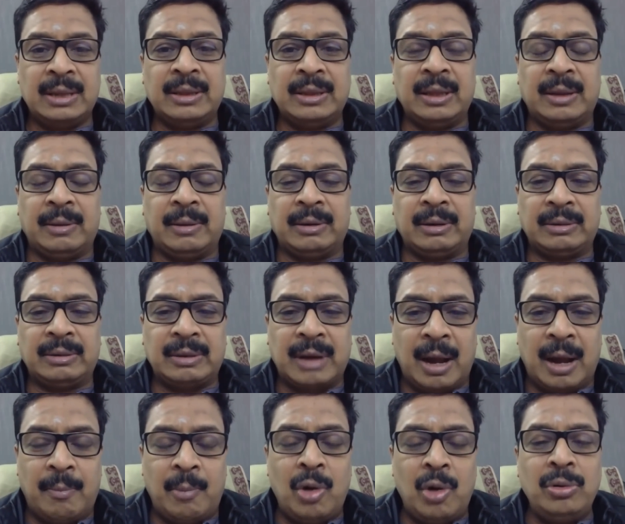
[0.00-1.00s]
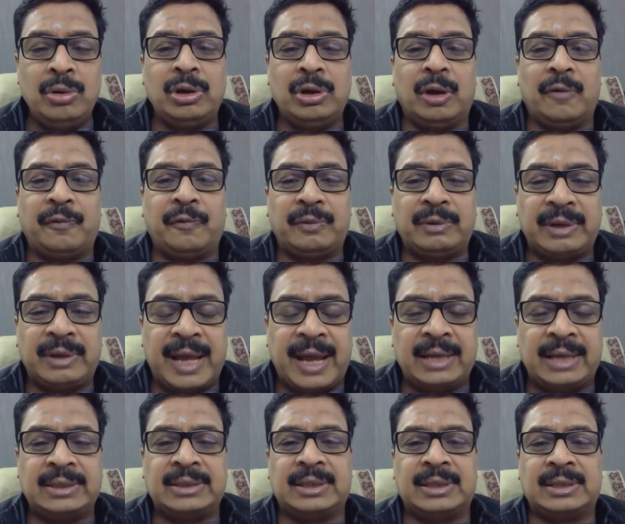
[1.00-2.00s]
The amount of
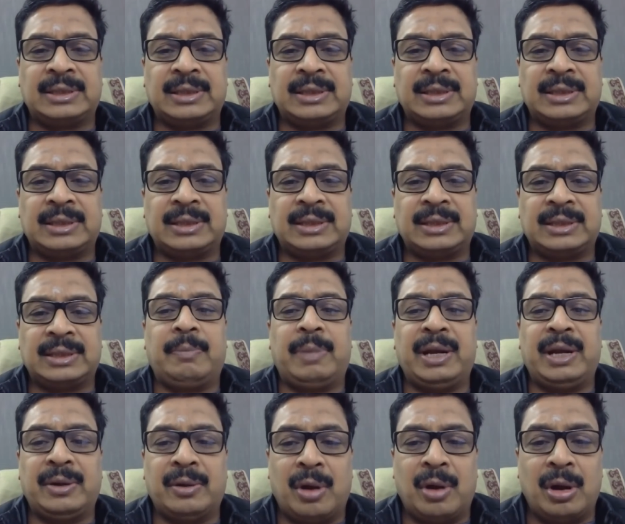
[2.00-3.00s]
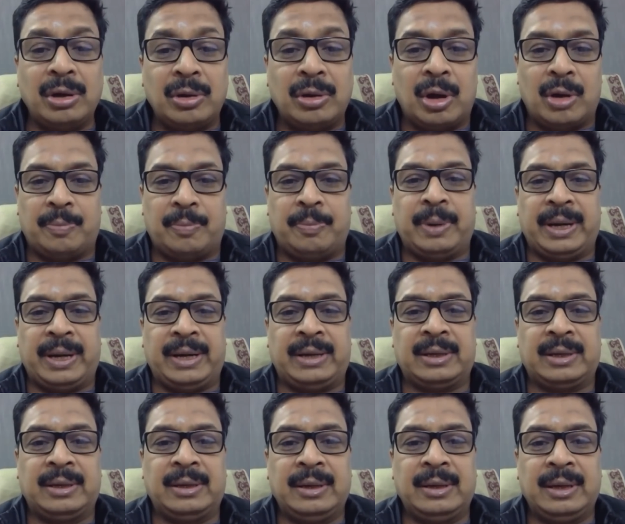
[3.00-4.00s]
taxes collected by non-corporate
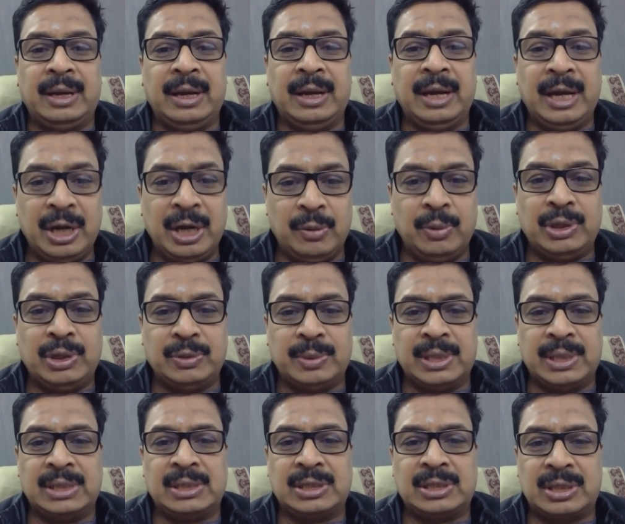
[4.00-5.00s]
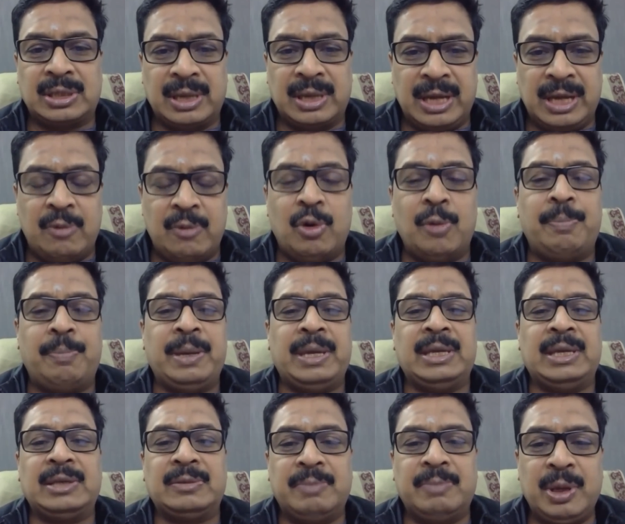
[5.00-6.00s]
individuals,
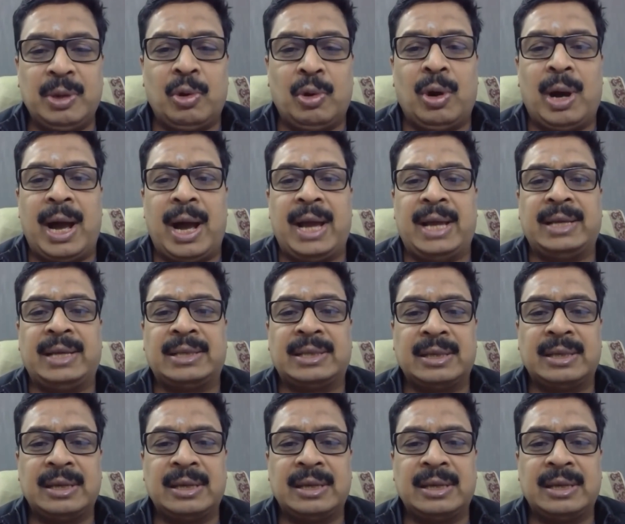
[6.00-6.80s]
AOPs, BOIs,